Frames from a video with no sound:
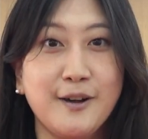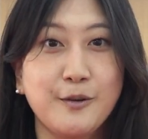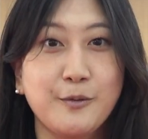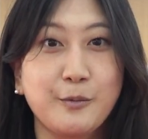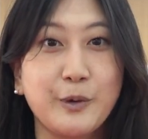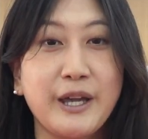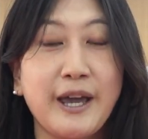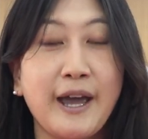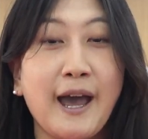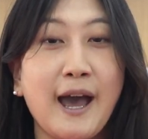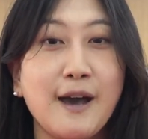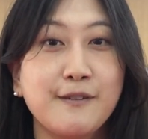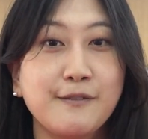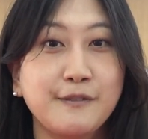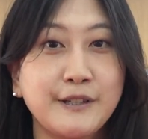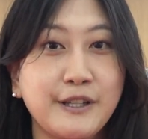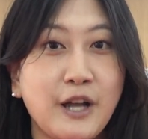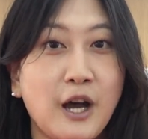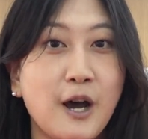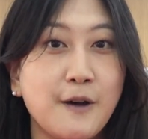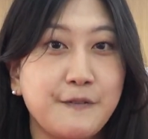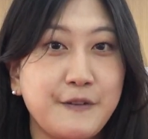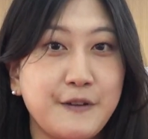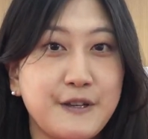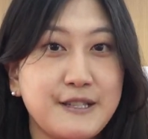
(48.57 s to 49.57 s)
We have an
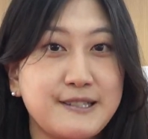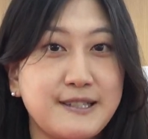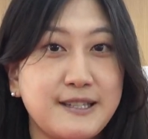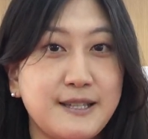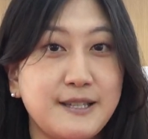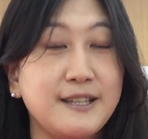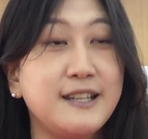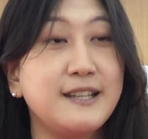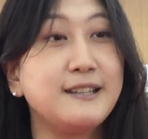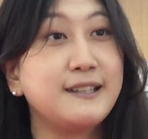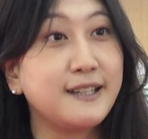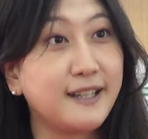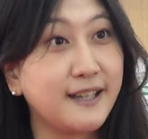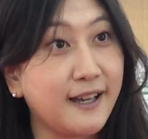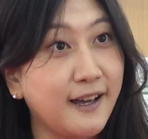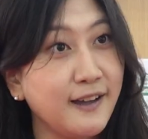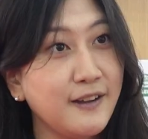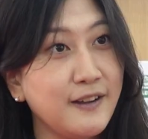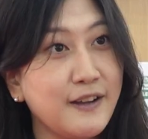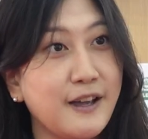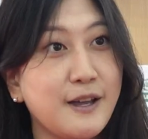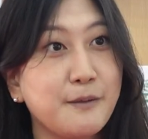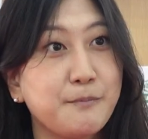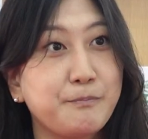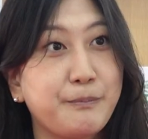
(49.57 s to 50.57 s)
office in India,
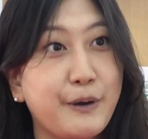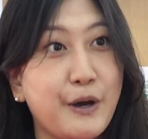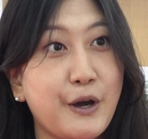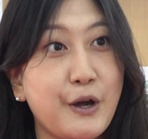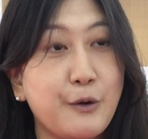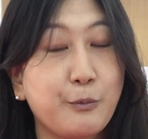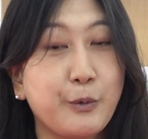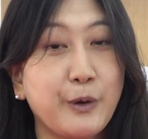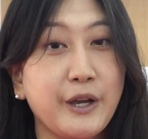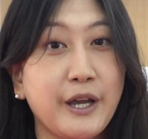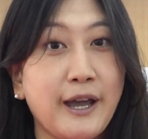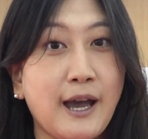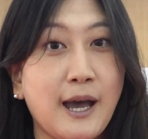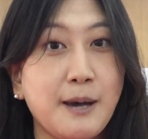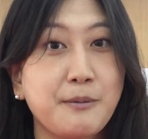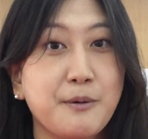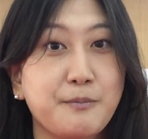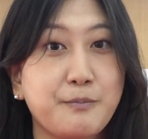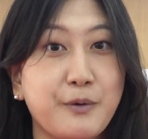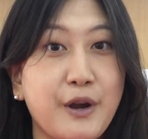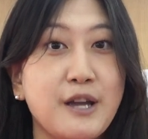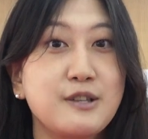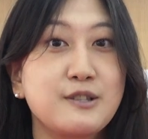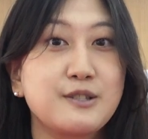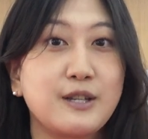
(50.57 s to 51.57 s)
but we have a
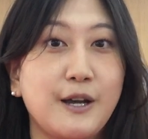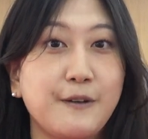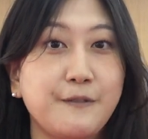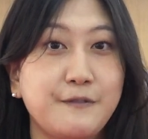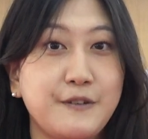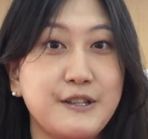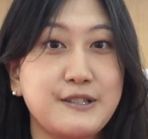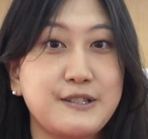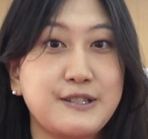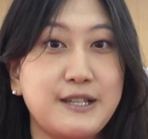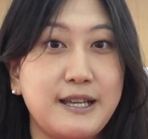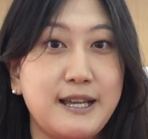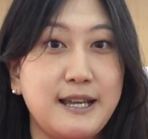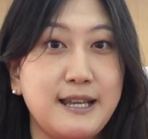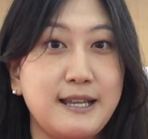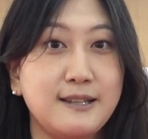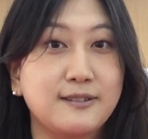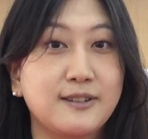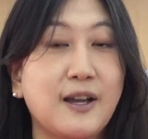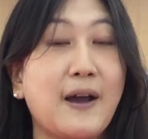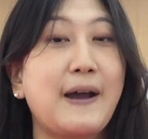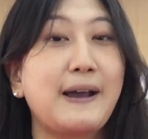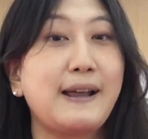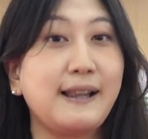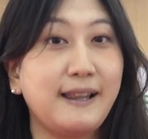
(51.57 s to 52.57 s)
branch office in
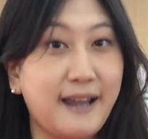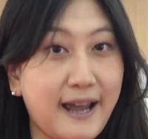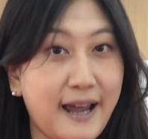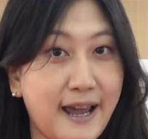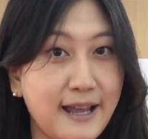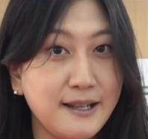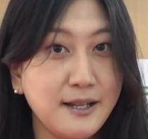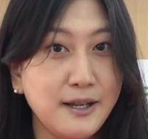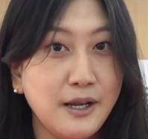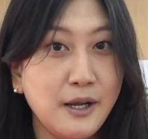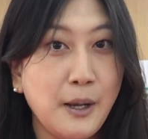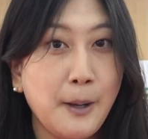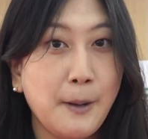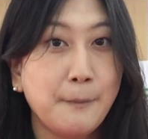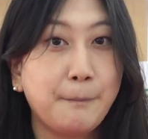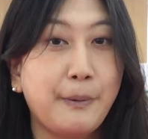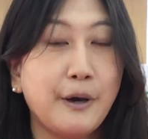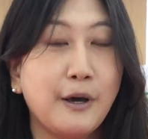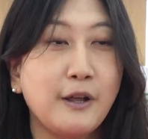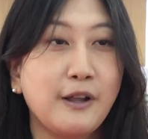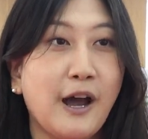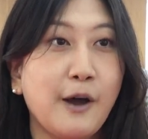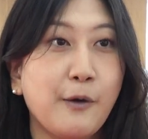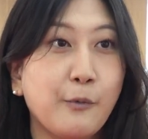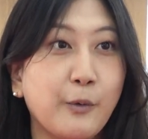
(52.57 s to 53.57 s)
Thailand.
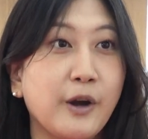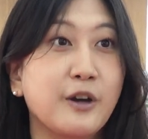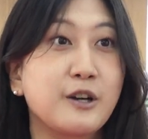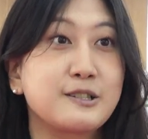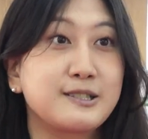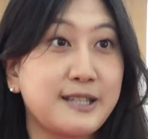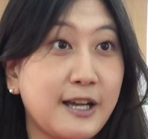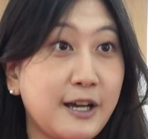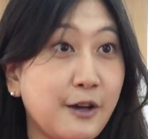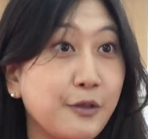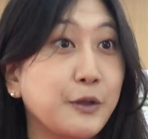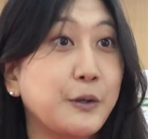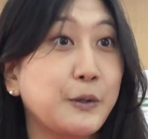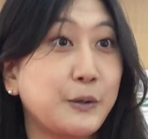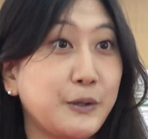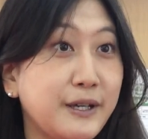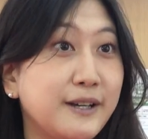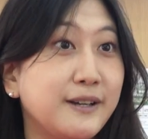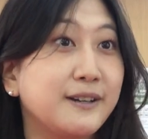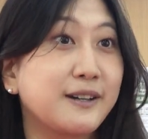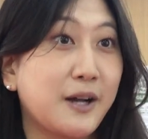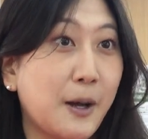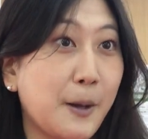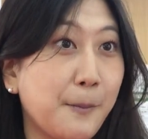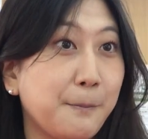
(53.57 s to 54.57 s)
But we're a South
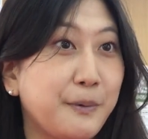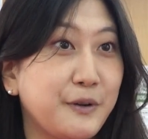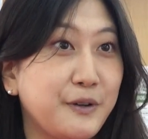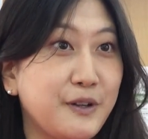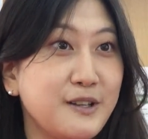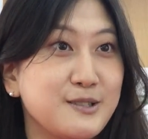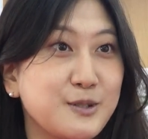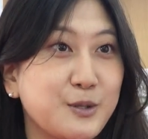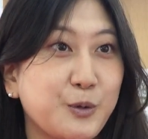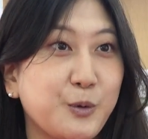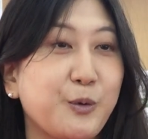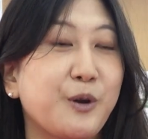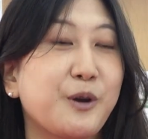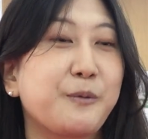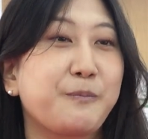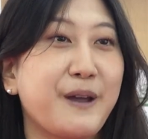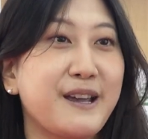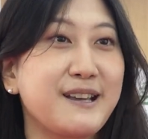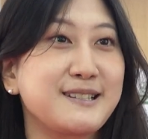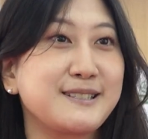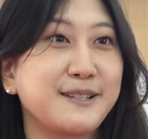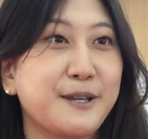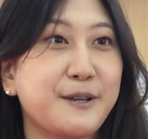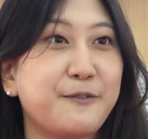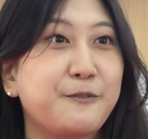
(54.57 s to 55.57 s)
Korean company, so we're
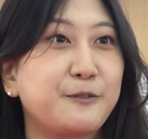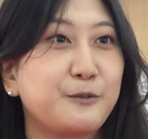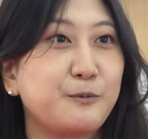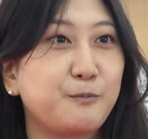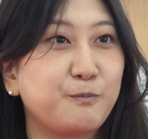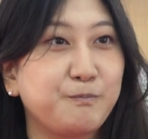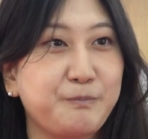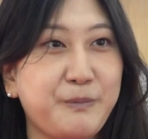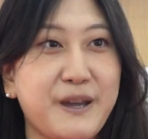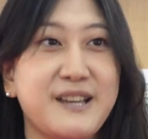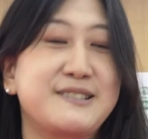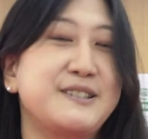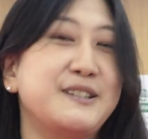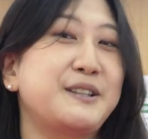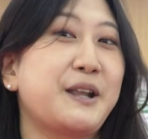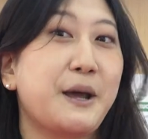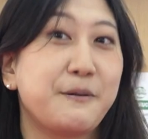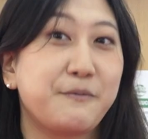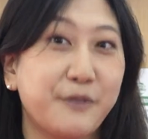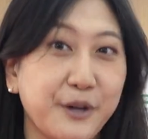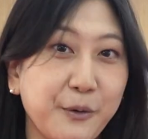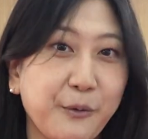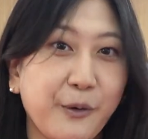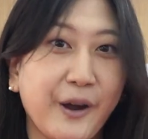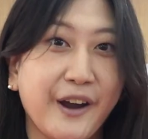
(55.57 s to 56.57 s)
basically based in
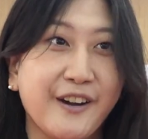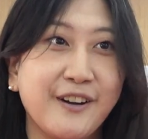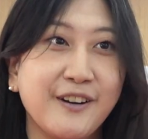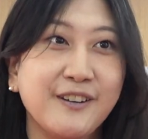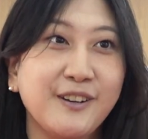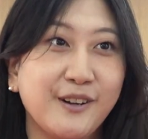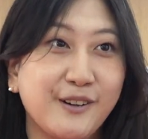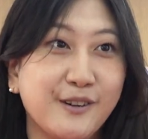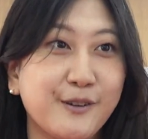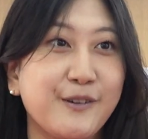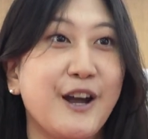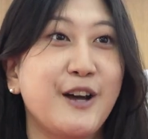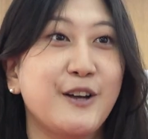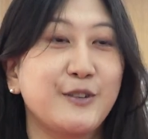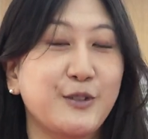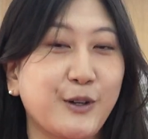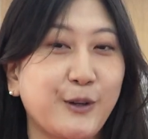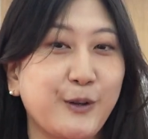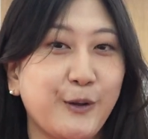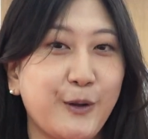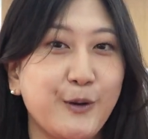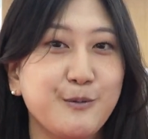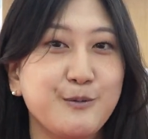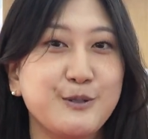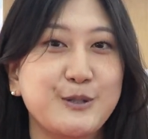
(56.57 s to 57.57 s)
everywhere around the
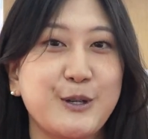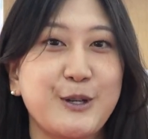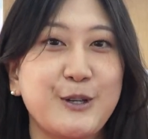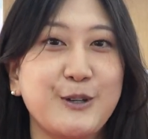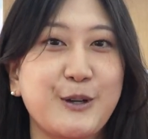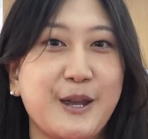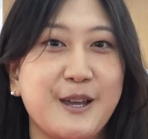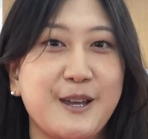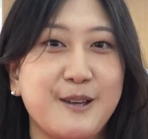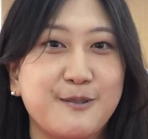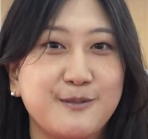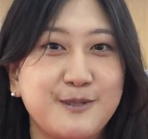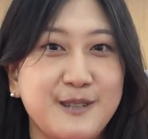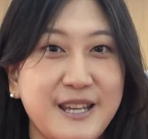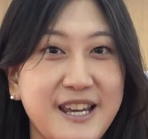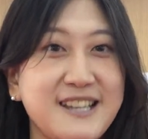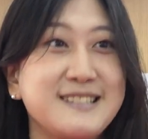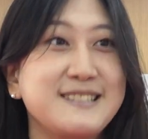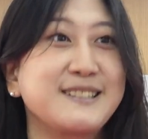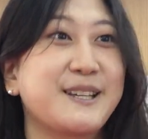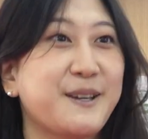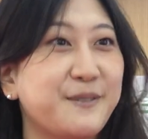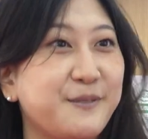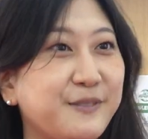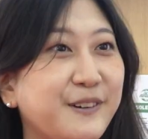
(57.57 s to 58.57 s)
globe, so you can
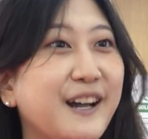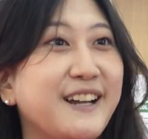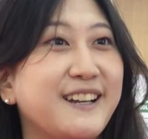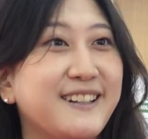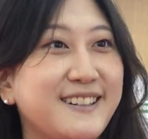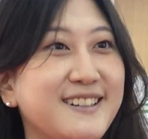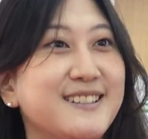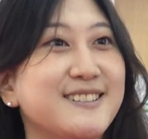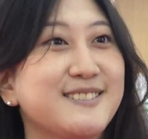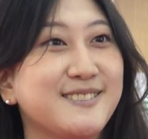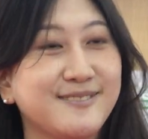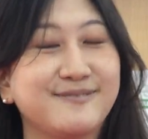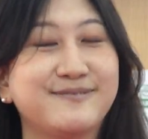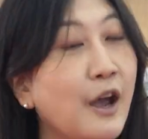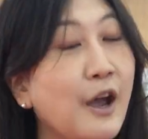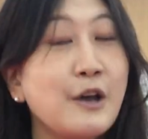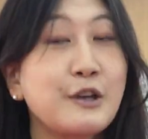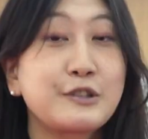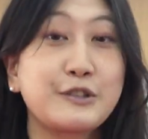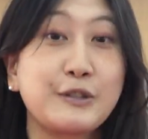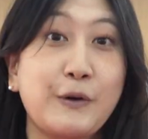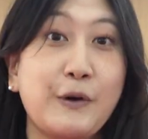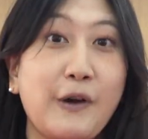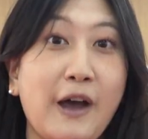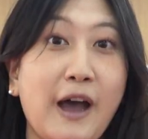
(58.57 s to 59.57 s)
easily find us.
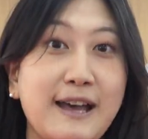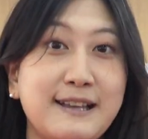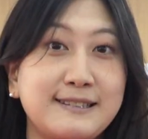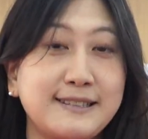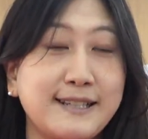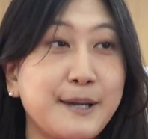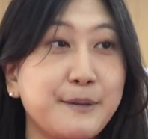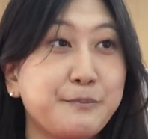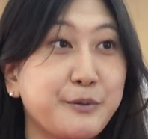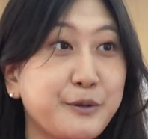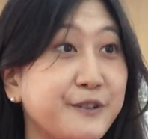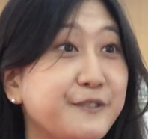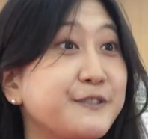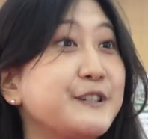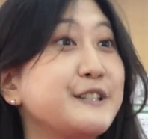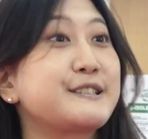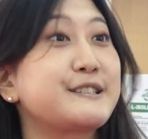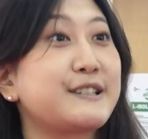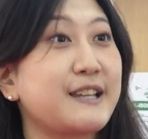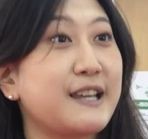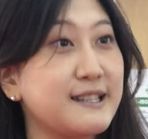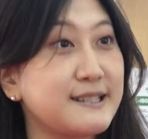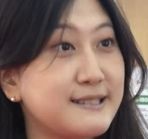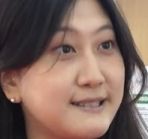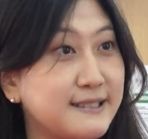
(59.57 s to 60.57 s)
So as I previously